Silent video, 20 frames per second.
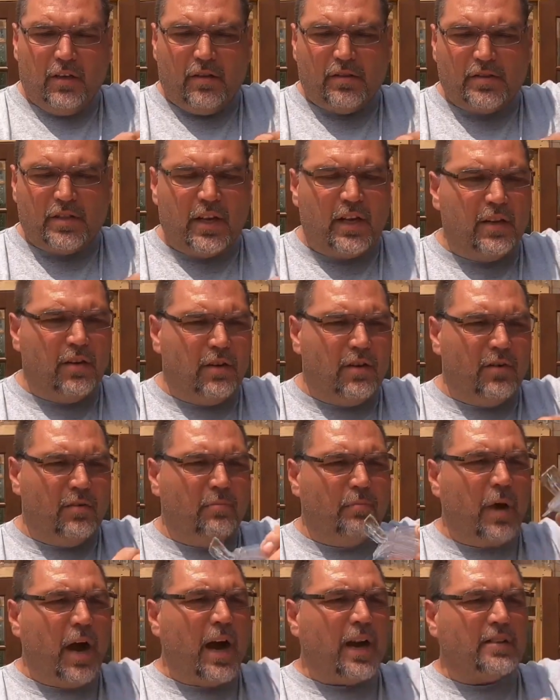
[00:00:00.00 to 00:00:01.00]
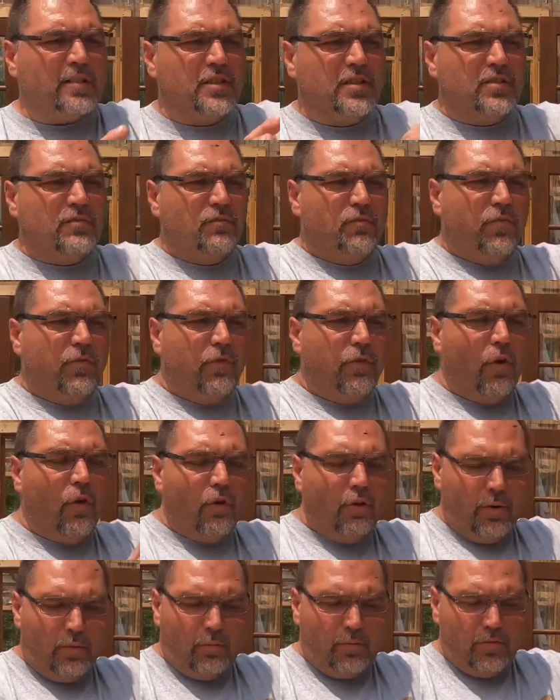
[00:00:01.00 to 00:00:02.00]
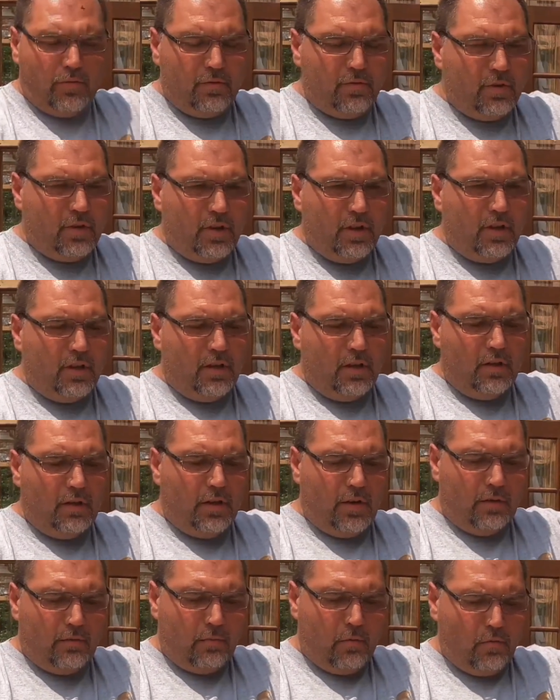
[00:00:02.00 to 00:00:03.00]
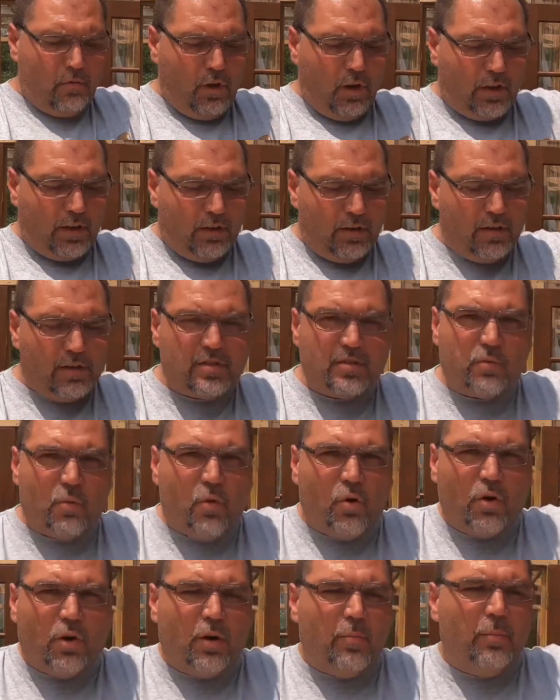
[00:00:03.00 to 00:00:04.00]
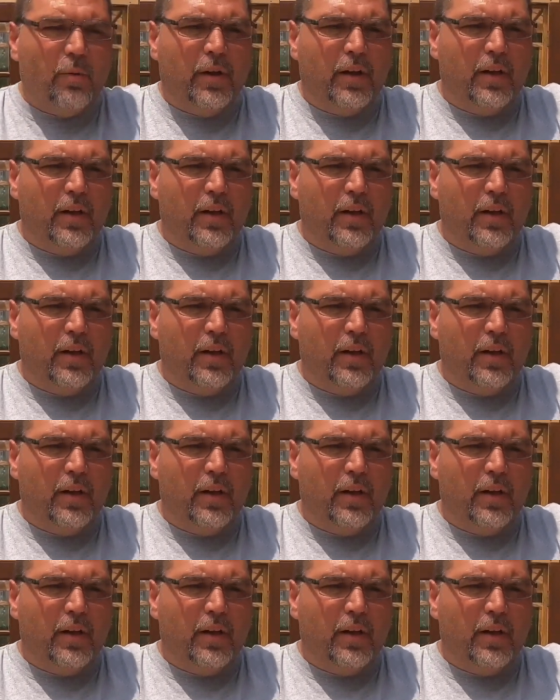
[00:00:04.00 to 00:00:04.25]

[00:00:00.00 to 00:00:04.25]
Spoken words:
say your box is full and they're looking to swarm,